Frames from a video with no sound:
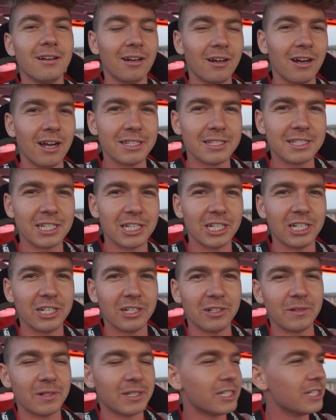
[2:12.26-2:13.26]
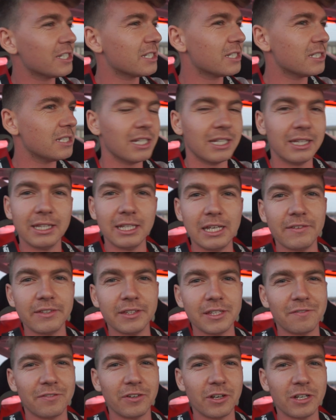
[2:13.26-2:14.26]
Alright, so just
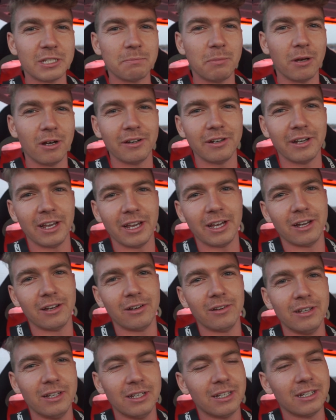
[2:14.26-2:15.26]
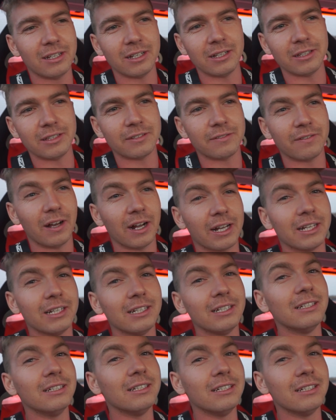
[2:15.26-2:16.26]
leaving the first spot now. It's
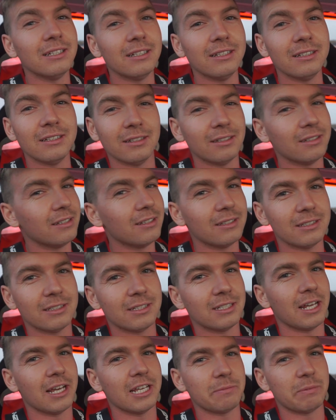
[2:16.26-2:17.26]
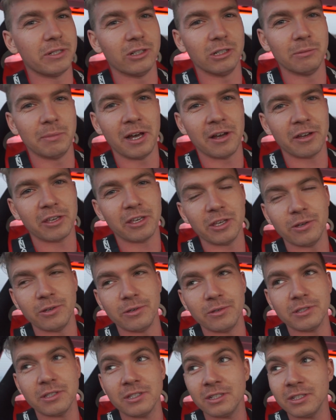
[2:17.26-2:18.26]
fucking... Today's been all about
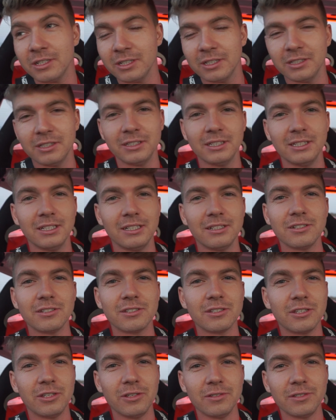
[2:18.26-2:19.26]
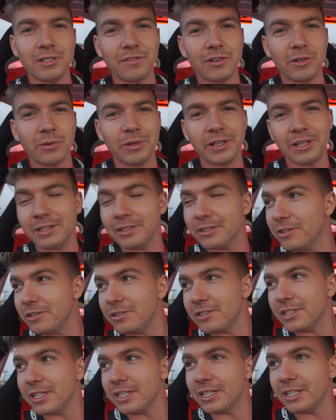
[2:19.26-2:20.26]
queues. Just queues everywhere,
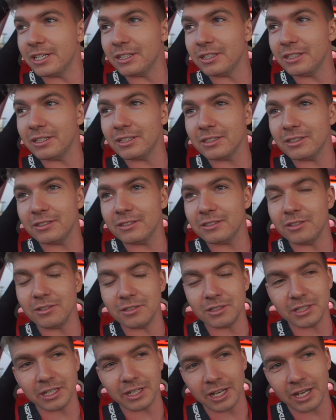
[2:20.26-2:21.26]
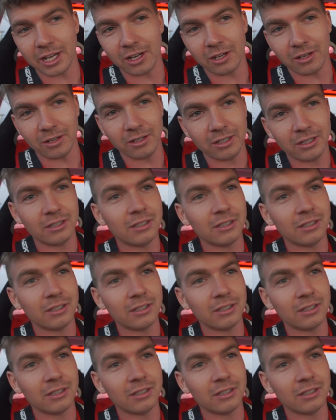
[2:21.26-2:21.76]
queues to get in, queues to get out,